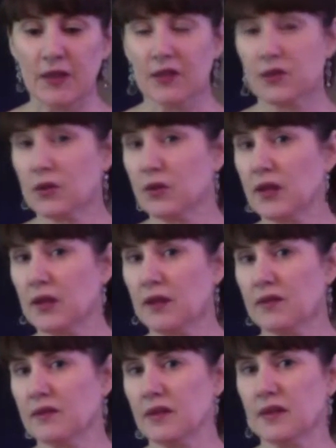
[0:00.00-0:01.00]
So
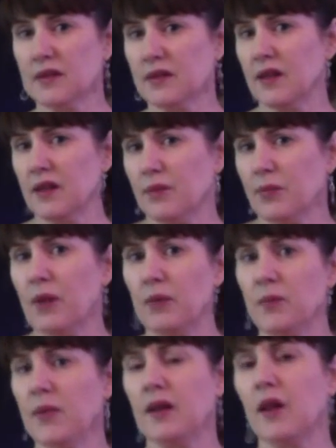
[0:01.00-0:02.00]
it's a
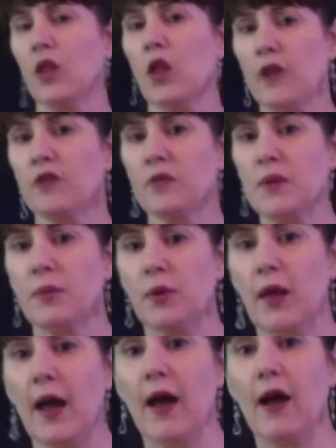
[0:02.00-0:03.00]
problem that a lot of
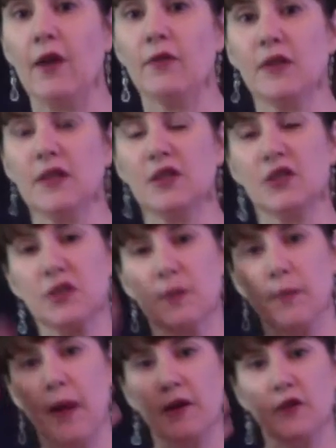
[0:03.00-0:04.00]
people have. It's just a
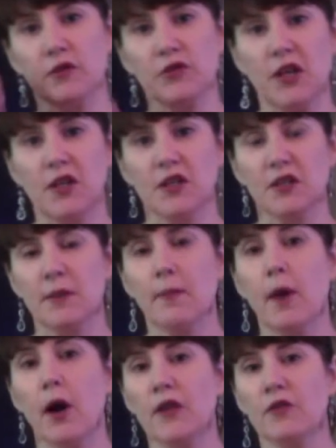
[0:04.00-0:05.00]
matter of changing the
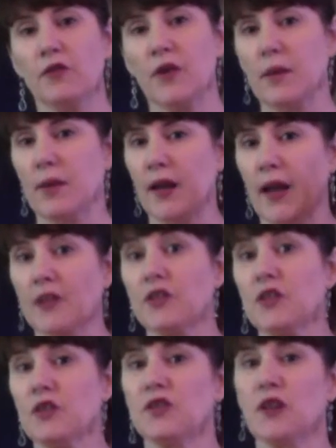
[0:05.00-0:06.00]
mind frame and
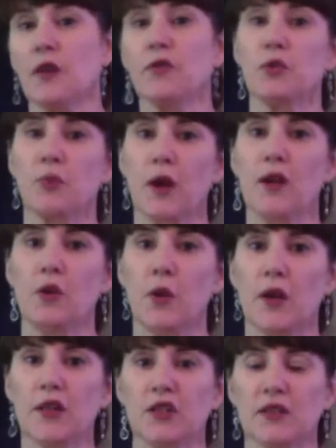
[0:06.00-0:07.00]
asking yourself the right
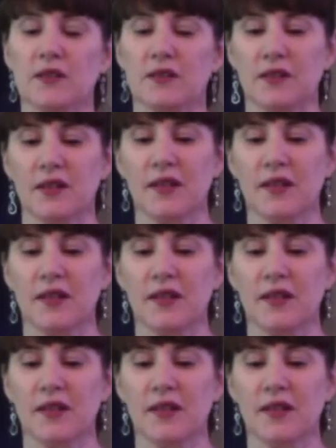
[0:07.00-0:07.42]
questions